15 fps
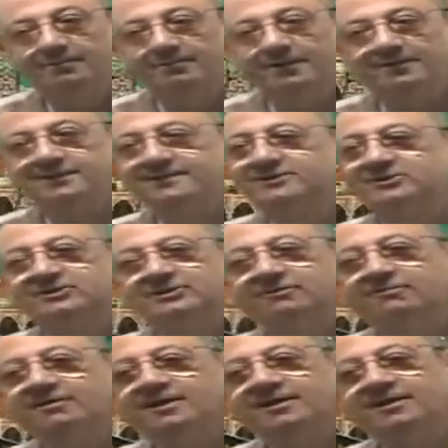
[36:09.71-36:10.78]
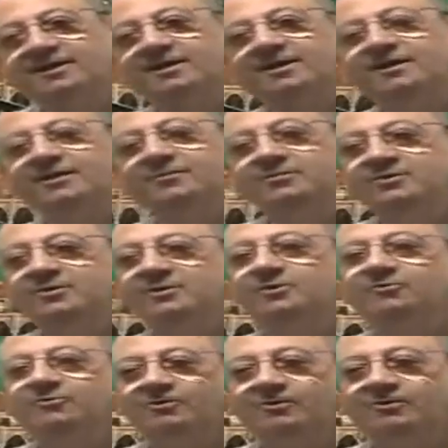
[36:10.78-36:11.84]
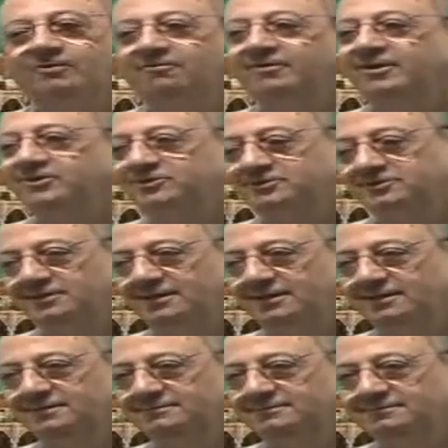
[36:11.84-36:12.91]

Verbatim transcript: Brother, this is a very beautiful verse. Huh?